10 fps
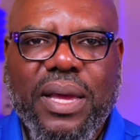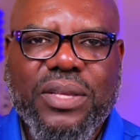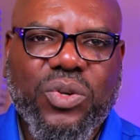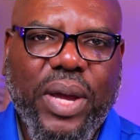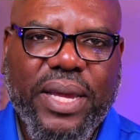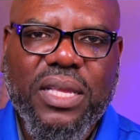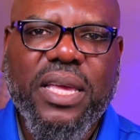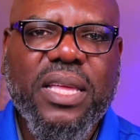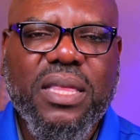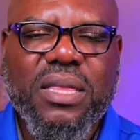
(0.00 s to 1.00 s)
And so I can
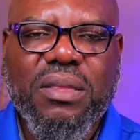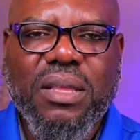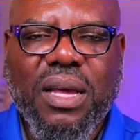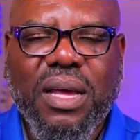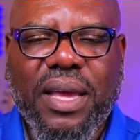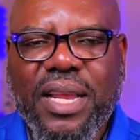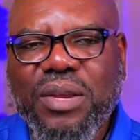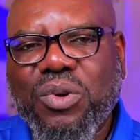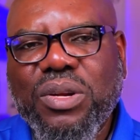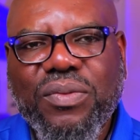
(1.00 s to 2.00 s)
hit
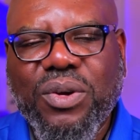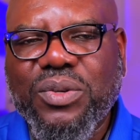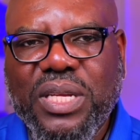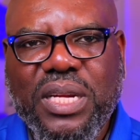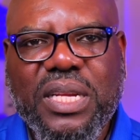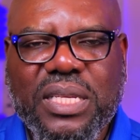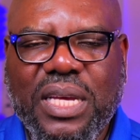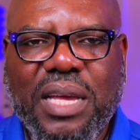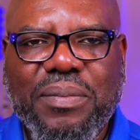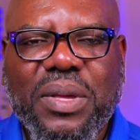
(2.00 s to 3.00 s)
any one of those at any
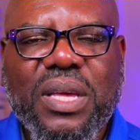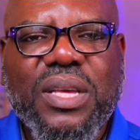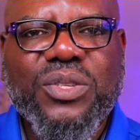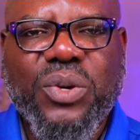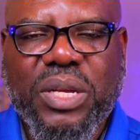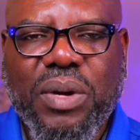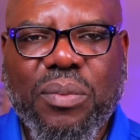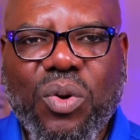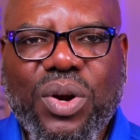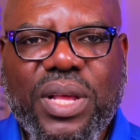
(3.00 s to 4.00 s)
time. So in my
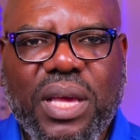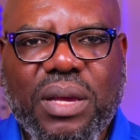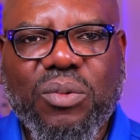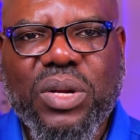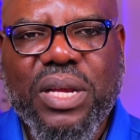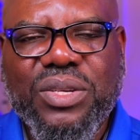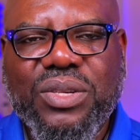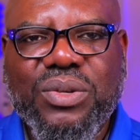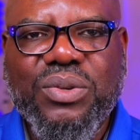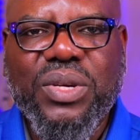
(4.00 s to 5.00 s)
morning, what I
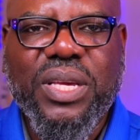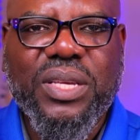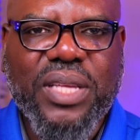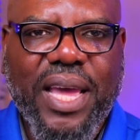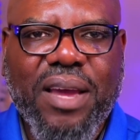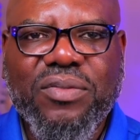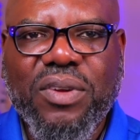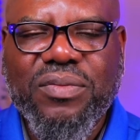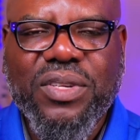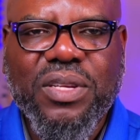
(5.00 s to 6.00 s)
do is
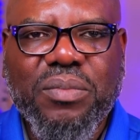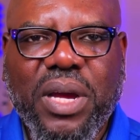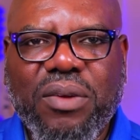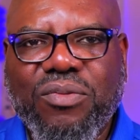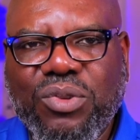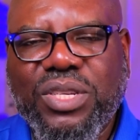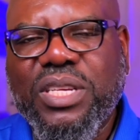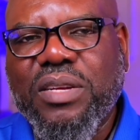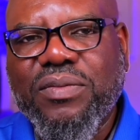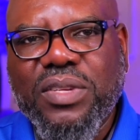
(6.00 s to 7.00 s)
after I've done my
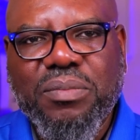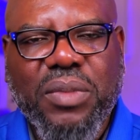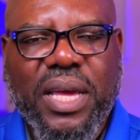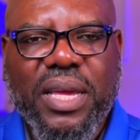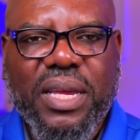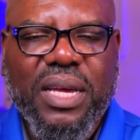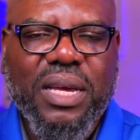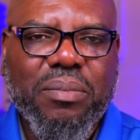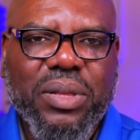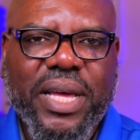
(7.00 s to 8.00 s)
routine, I've done my
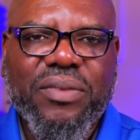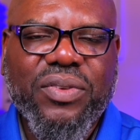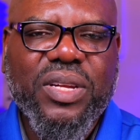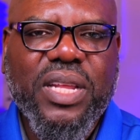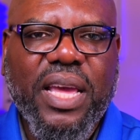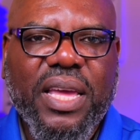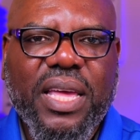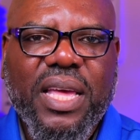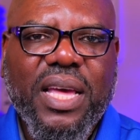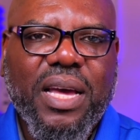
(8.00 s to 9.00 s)
plan for the day,
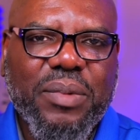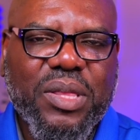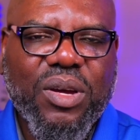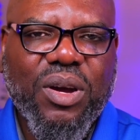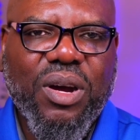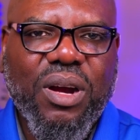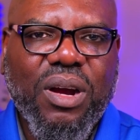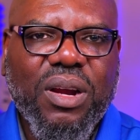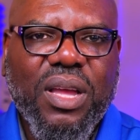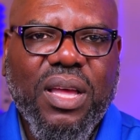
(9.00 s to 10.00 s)
I'm in the
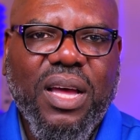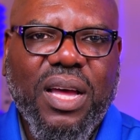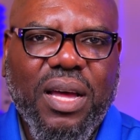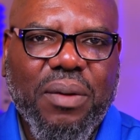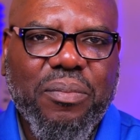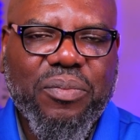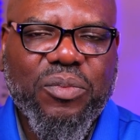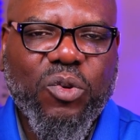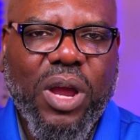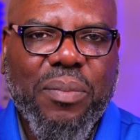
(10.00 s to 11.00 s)
car,
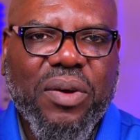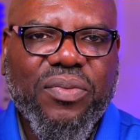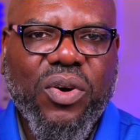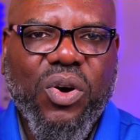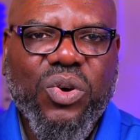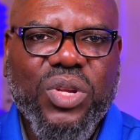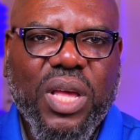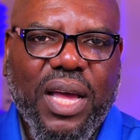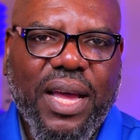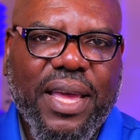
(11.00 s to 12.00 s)
grab my phone,
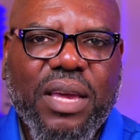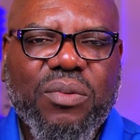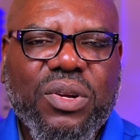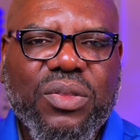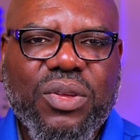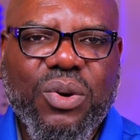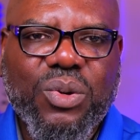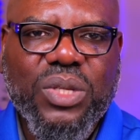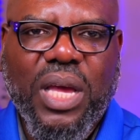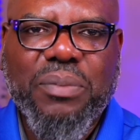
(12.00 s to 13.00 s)
I hit one of
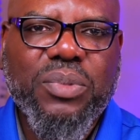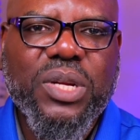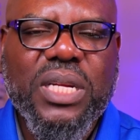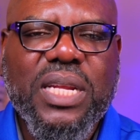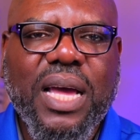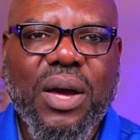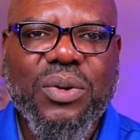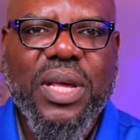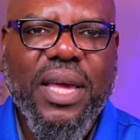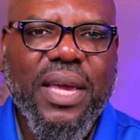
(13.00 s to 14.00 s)
those, I put it
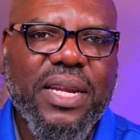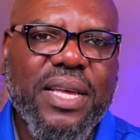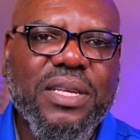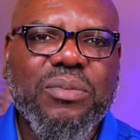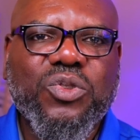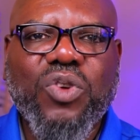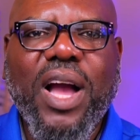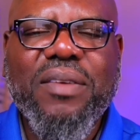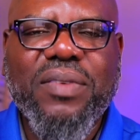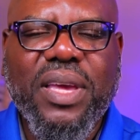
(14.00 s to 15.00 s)
down, and as I'm
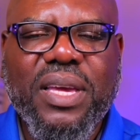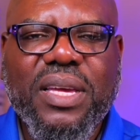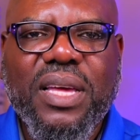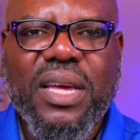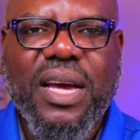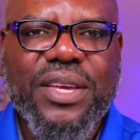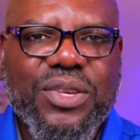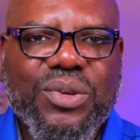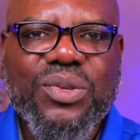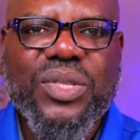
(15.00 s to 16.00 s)
driving, I
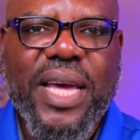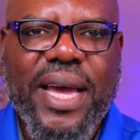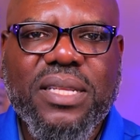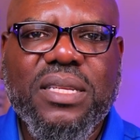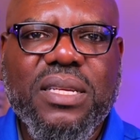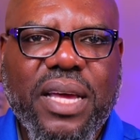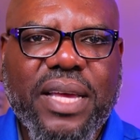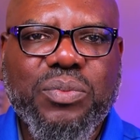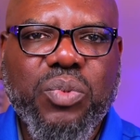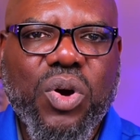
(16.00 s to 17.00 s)
use that
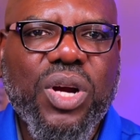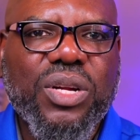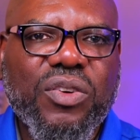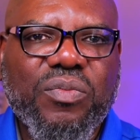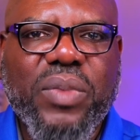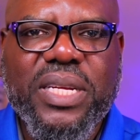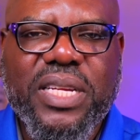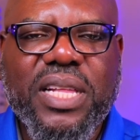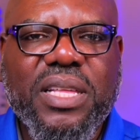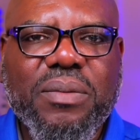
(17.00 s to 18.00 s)
as part of my
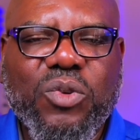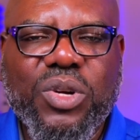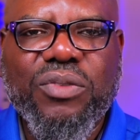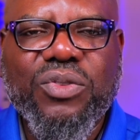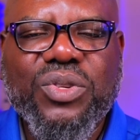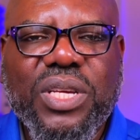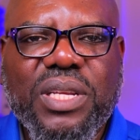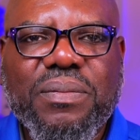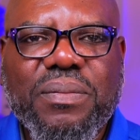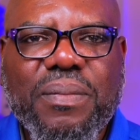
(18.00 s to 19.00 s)
daily morning
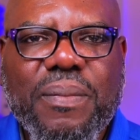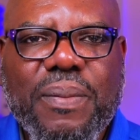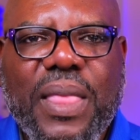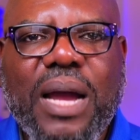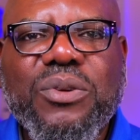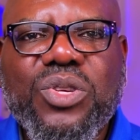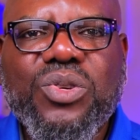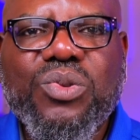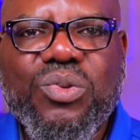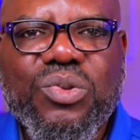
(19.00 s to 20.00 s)
routine. How do
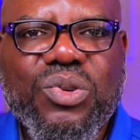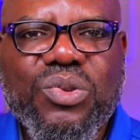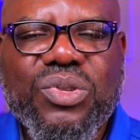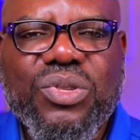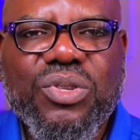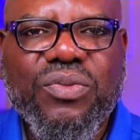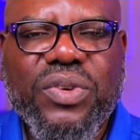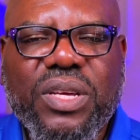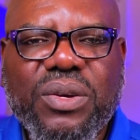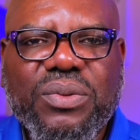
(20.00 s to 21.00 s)
you use your
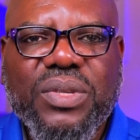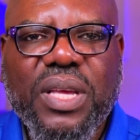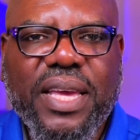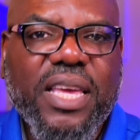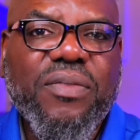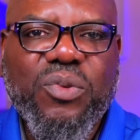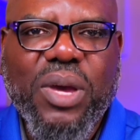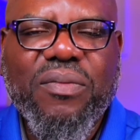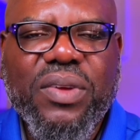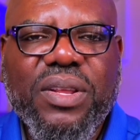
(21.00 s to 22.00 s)
videos, if you
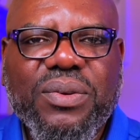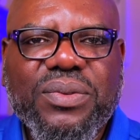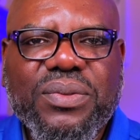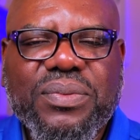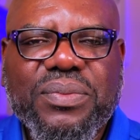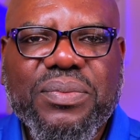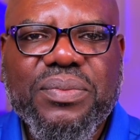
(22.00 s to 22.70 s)
have videos?